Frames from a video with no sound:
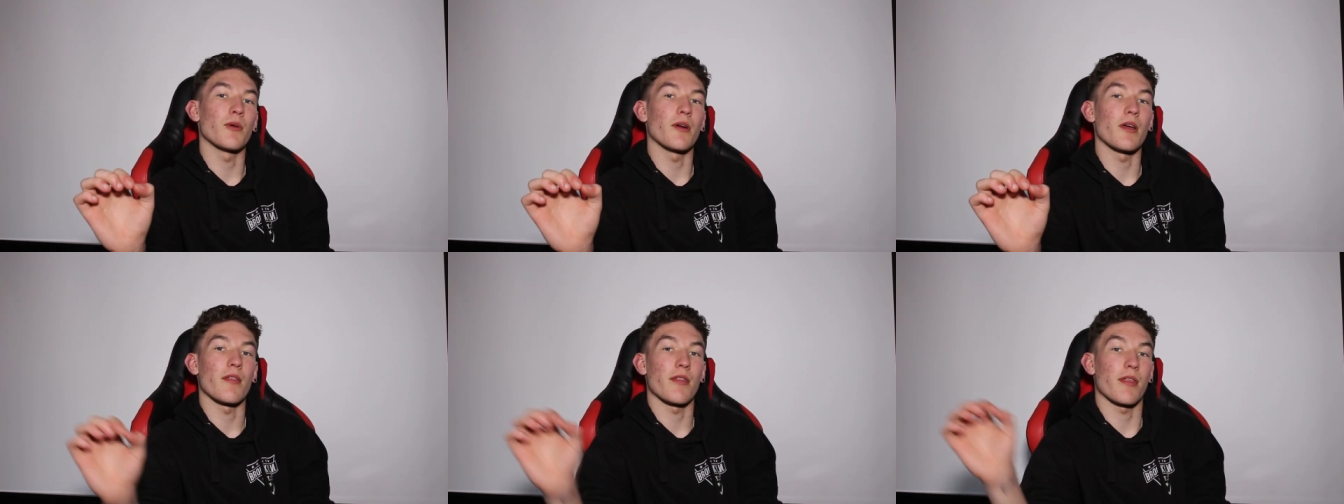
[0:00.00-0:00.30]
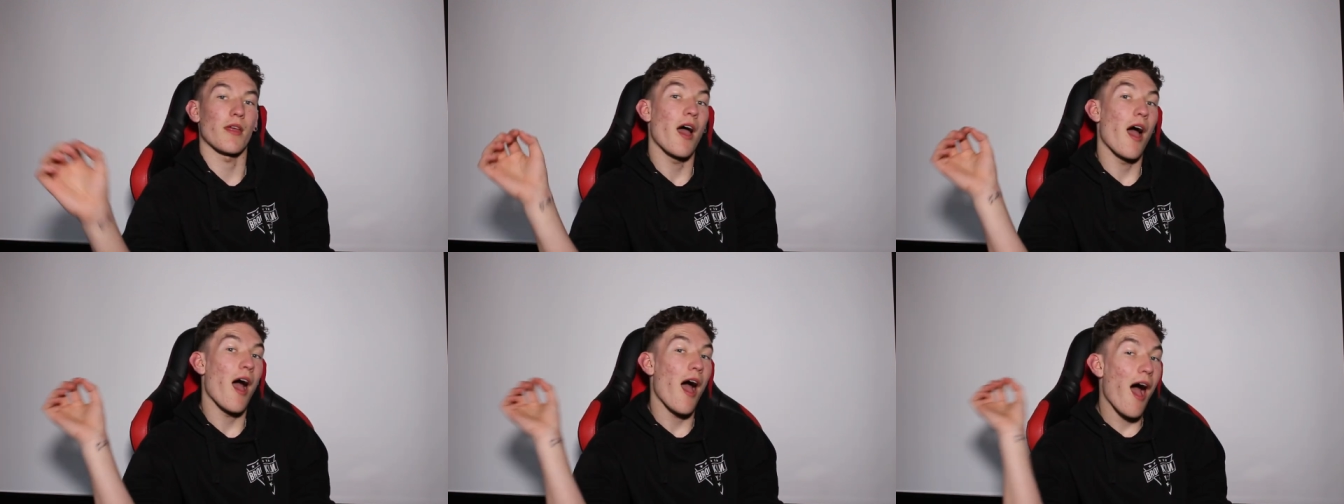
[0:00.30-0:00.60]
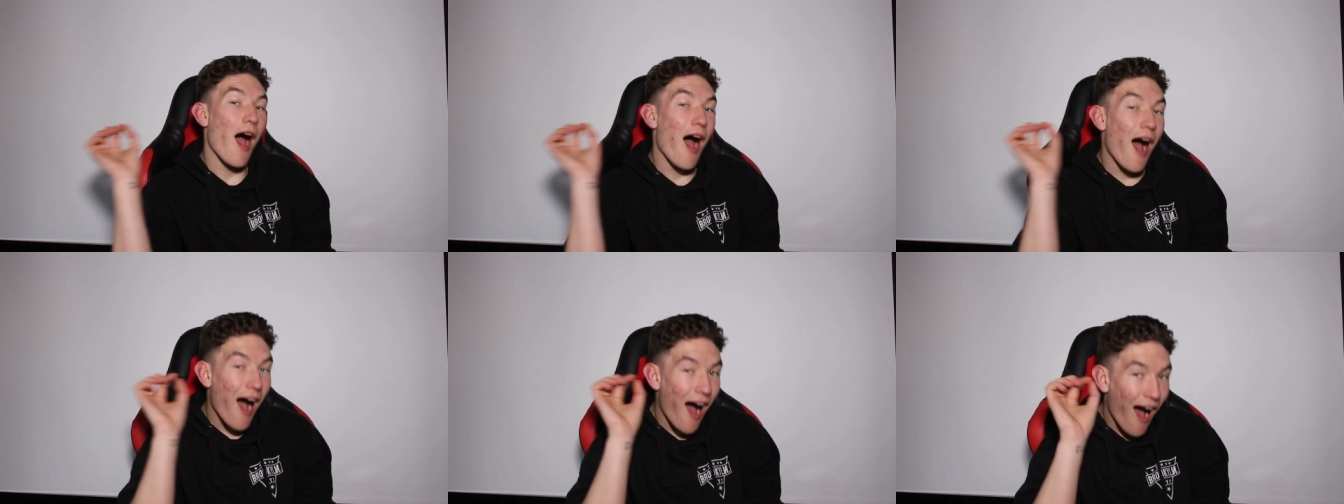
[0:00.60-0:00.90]
with.
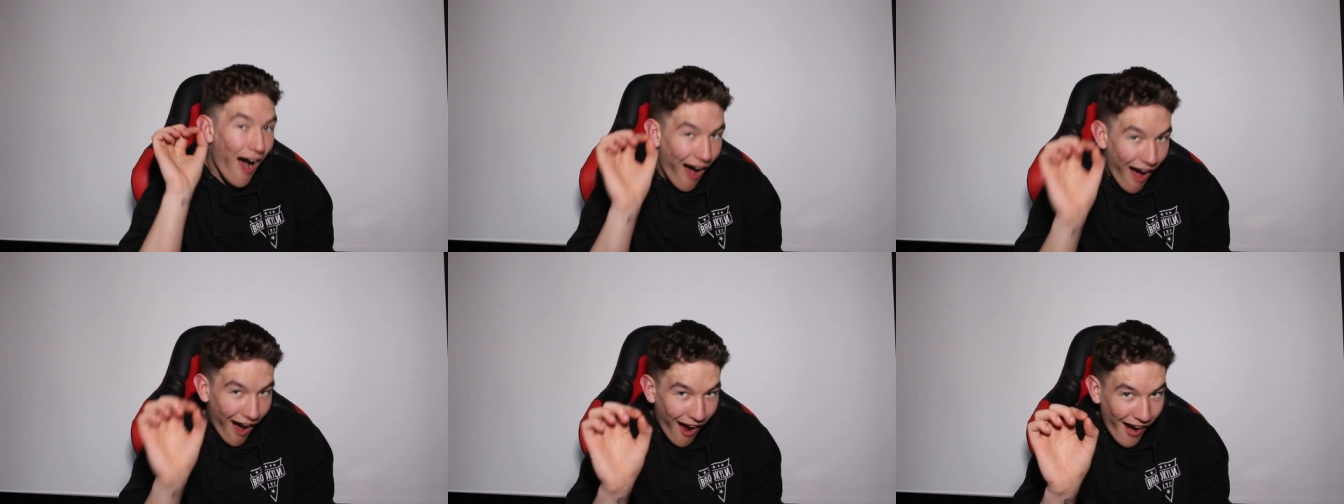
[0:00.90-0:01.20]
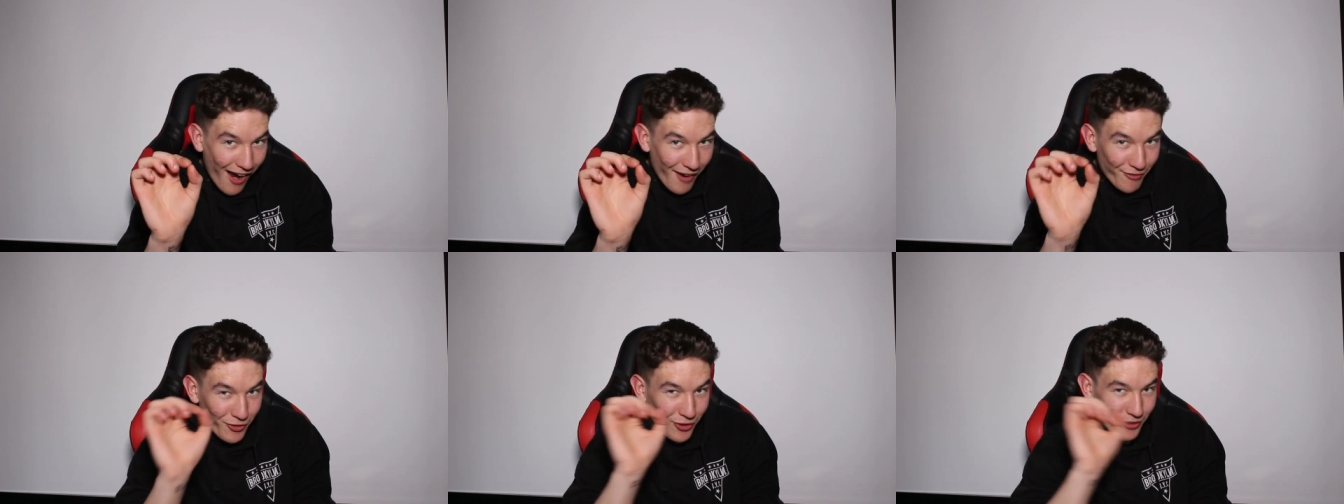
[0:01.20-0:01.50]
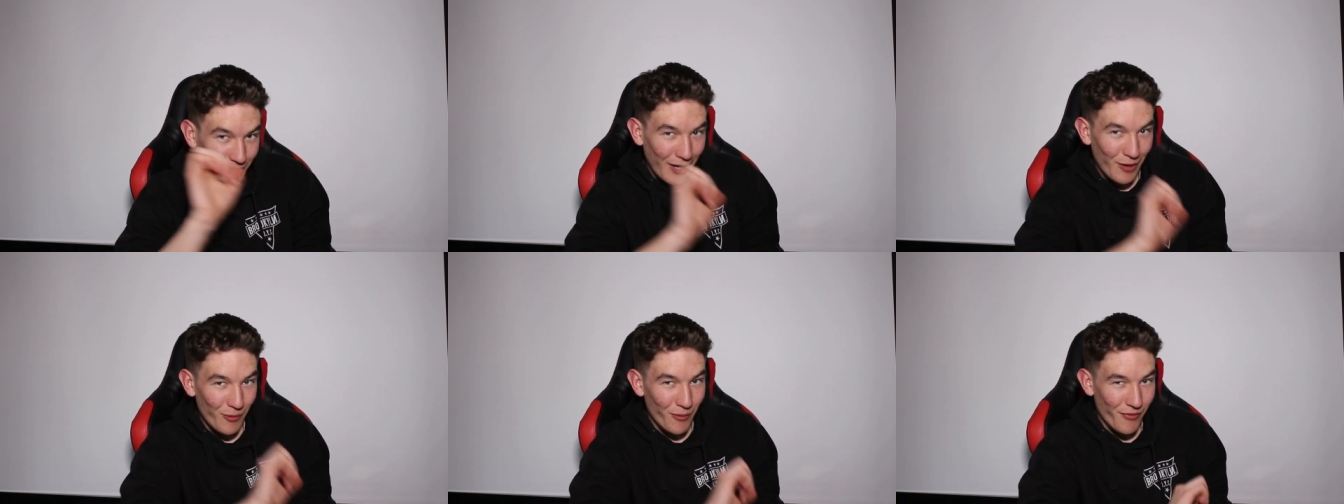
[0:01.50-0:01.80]
I've
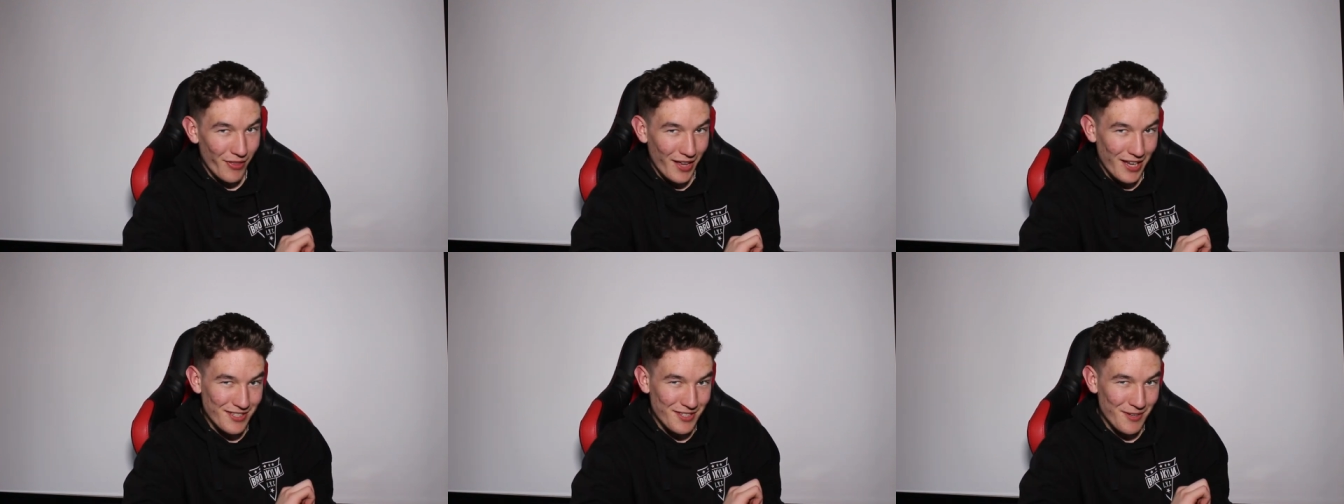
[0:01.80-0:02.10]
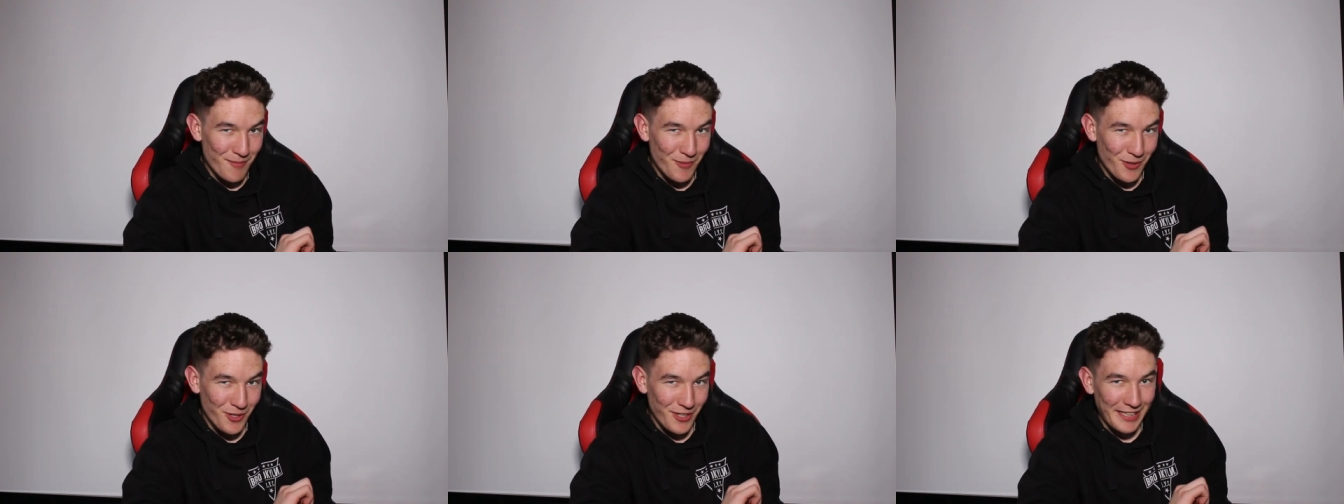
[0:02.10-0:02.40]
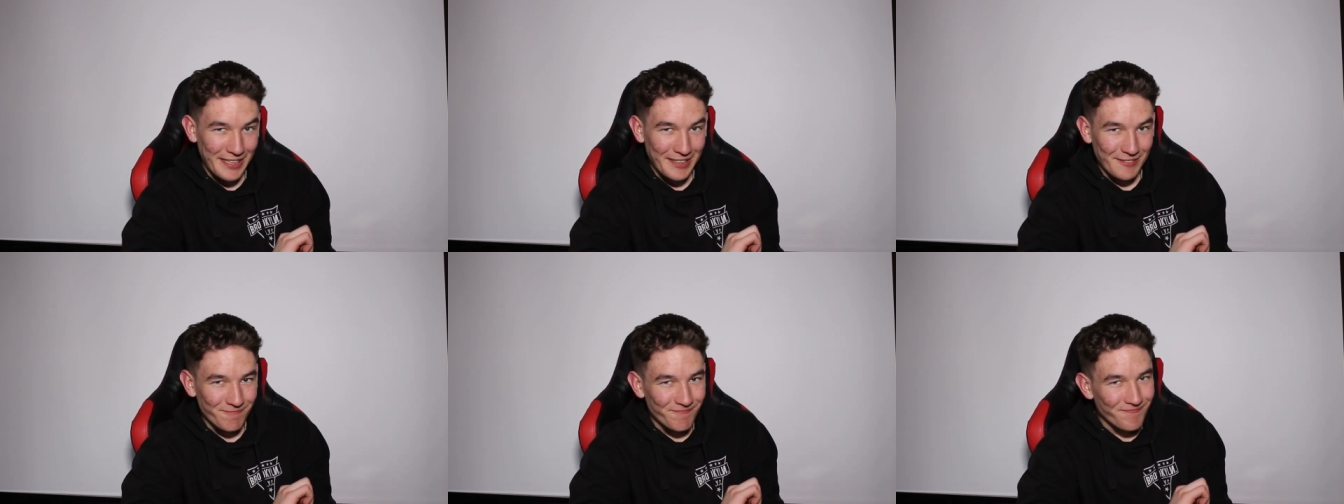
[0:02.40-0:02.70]
gone out with that
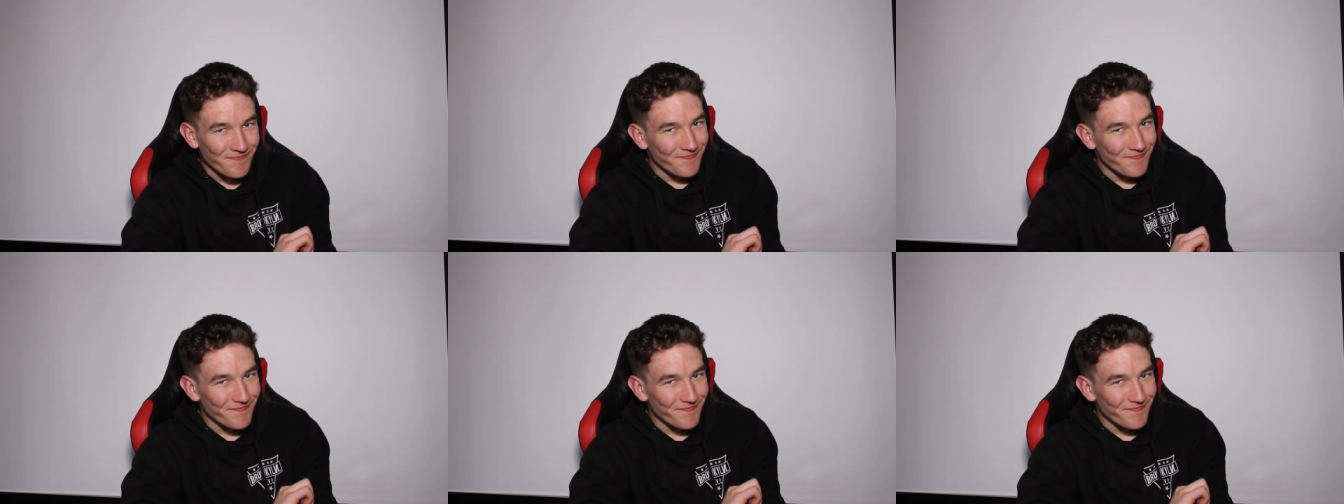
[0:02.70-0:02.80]
somebody.